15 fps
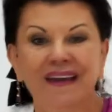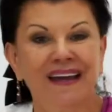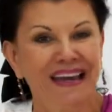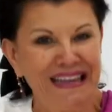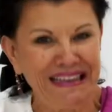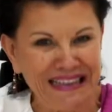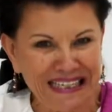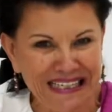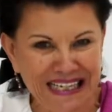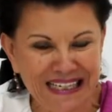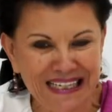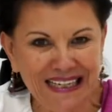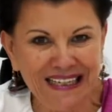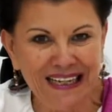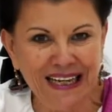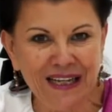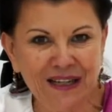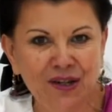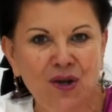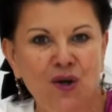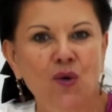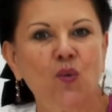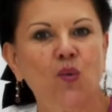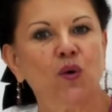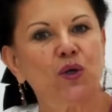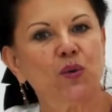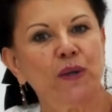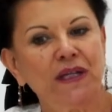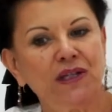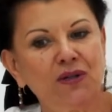And this is indeed what
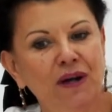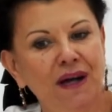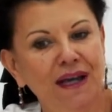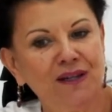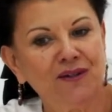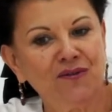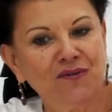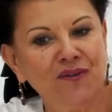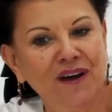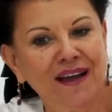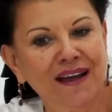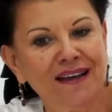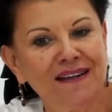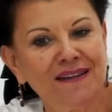we try to find.